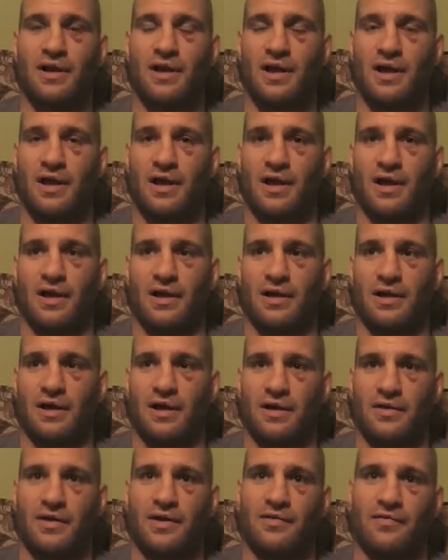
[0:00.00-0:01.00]
and
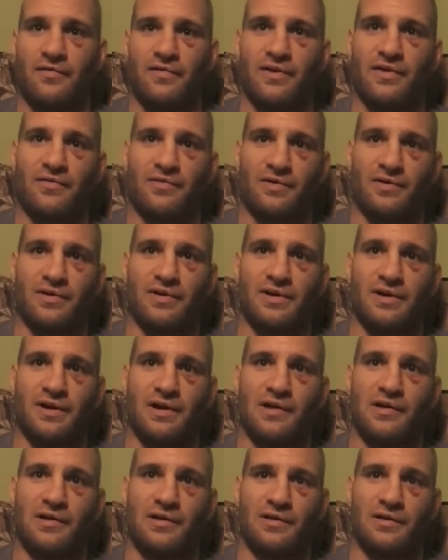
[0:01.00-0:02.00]
they've really
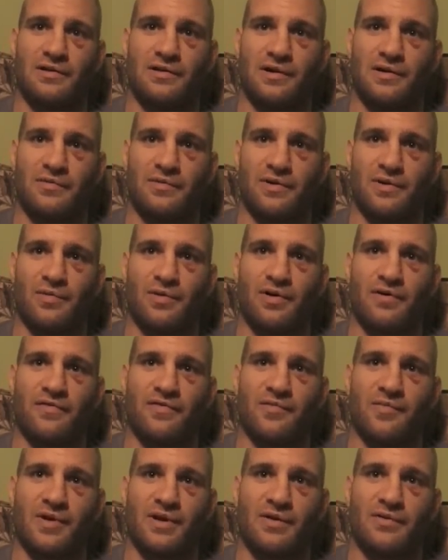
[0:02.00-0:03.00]
done really well for
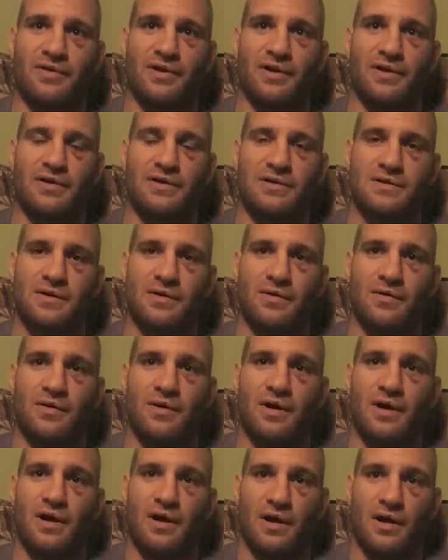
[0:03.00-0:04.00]
me out there. So
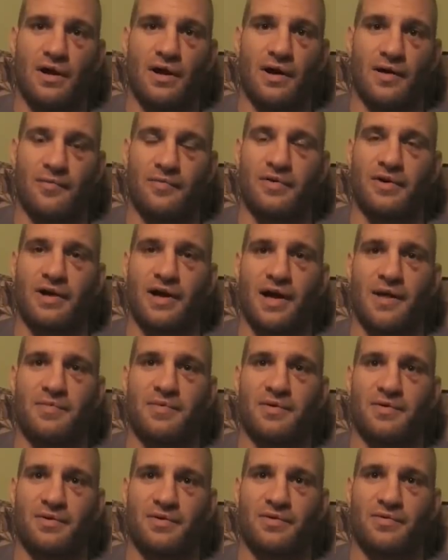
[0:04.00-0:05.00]
I'm real happy
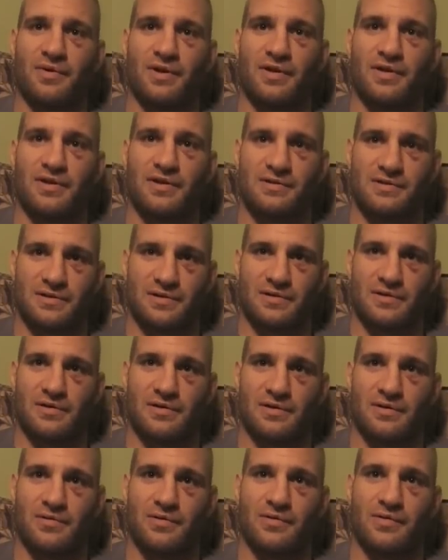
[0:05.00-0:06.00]
with the way things are
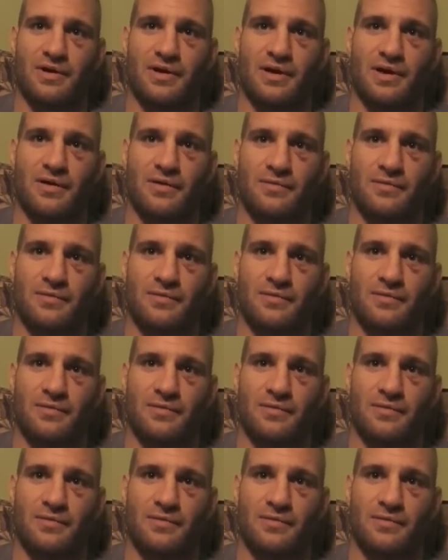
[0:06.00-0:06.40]
going right now.